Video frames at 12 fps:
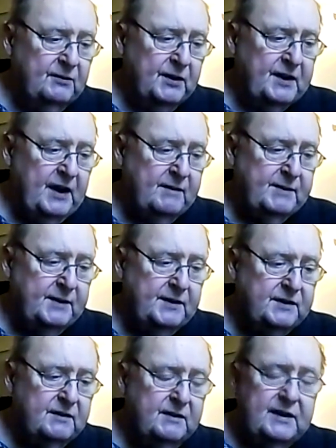what I've been
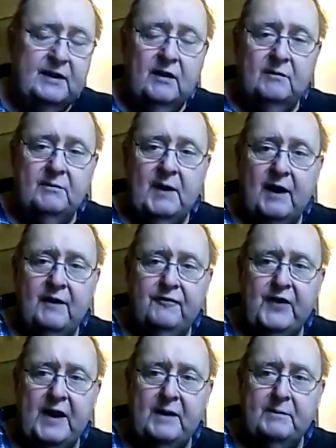doing on my
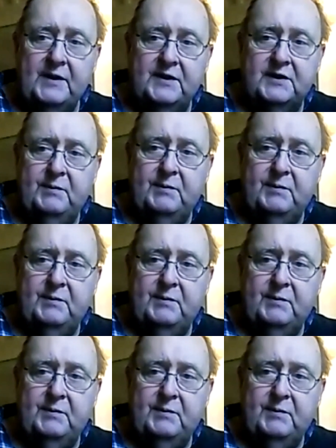family's